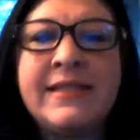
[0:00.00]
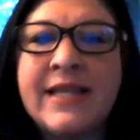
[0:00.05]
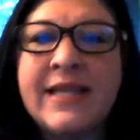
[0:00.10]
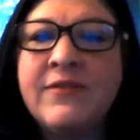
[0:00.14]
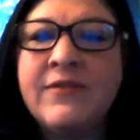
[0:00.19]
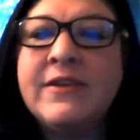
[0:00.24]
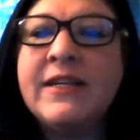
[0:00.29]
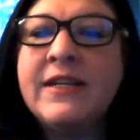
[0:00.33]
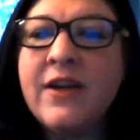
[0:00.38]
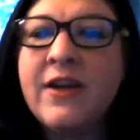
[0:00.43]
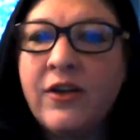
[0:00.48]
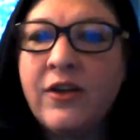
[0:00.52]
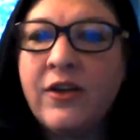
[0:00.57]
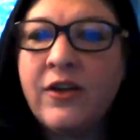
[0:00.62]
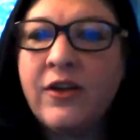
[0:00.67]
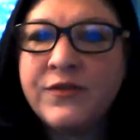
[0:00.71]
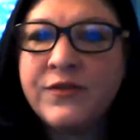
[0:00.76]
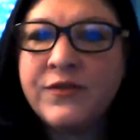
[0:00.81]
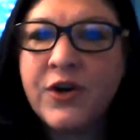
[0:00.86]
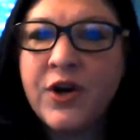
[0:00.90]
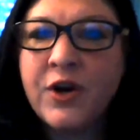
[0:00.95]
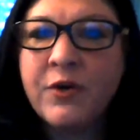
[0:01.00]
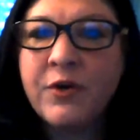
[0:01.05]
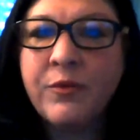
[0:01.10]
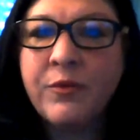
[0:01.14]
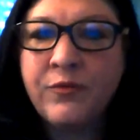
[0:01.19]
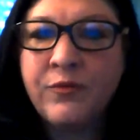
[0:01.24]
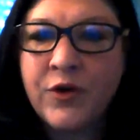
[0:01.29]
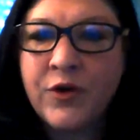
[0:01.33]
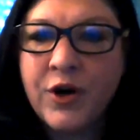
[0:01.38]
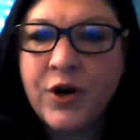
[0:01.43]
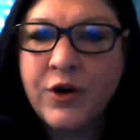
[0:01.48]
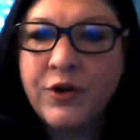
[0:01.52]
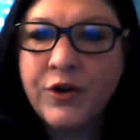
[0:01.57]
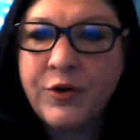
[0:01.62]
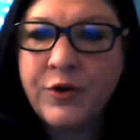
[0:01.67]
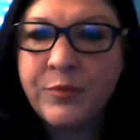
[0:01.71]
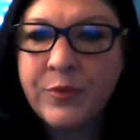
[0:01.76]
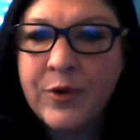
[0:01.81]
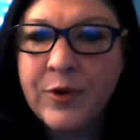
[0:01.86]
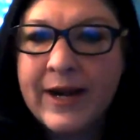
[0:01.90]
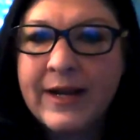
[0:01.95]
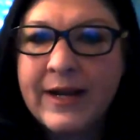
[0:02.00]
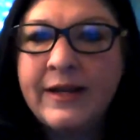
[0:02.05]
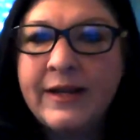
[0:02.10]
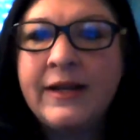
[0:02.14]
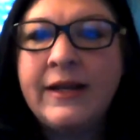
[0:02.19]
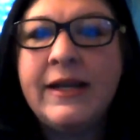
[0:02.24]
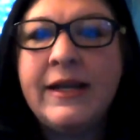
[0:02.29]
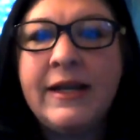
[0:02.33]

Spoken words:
$70 for our group, right?